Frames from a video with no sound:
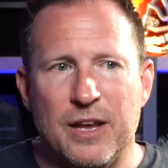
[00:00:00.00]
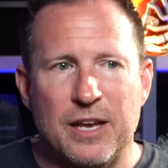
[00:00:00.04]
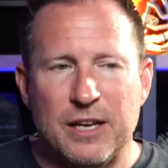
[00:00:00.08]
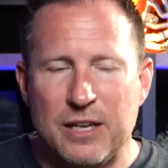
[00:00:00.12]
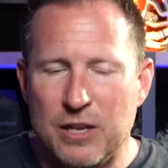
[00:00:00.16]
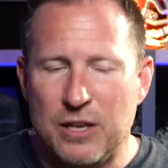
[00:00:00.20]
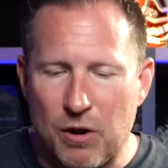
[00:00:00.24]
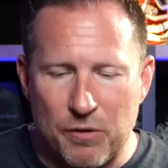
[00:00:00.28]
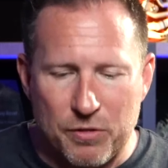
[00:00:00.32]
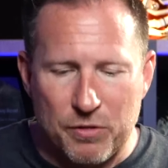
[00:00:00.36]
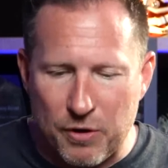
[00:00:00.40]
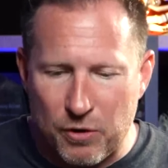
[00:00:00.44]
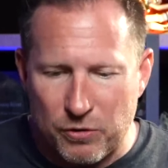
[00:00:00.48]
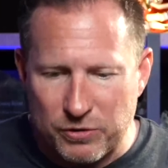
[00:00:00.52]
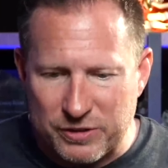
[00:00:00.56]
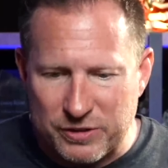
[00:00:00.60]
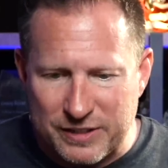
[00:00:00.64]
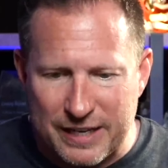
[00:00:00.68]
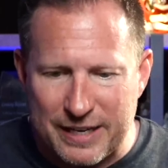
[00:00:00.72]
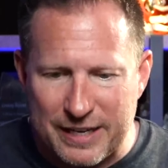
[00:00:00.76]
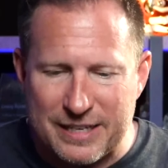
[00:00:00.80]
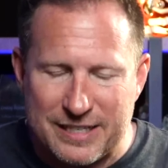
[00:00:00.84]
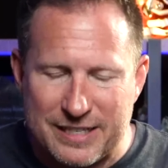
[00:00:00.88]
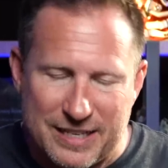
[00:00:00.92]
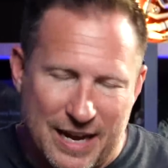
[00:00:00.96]
those
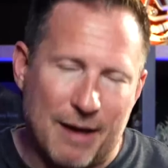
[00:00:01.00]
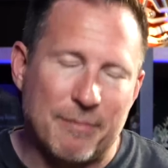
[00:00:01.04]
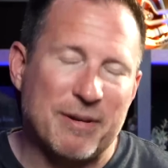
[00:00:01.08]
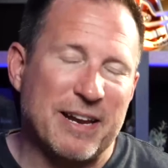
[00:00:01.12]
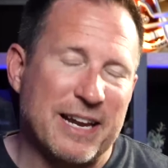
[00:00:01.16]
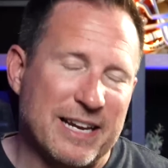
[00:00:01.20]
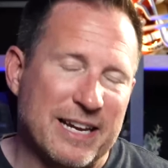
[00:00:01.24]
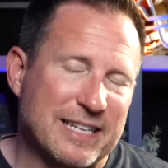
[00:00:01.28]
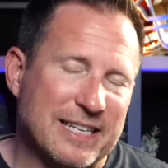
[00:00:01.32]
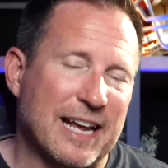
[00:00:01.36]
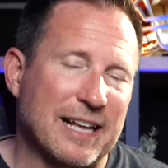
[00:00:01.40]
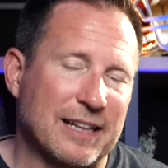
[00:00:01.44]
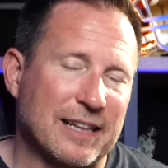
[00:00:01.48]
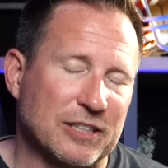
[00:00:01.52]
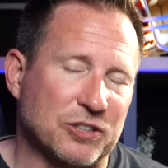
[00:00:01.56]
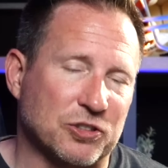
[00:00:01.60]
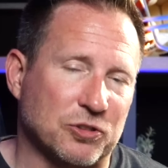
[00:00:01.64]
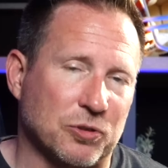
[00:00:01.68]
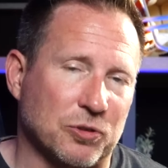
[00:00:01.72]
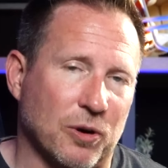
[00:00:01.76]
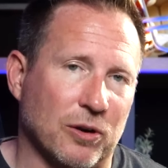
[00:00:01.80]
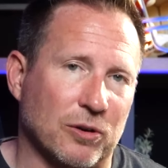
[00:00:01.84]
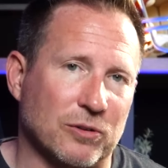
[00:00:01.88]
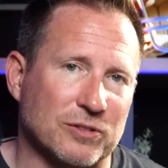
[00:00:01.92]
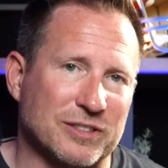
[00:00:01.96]
tend to dominate daily
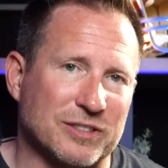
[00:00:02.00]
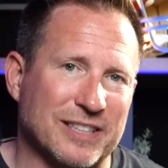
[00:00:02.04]
struggles.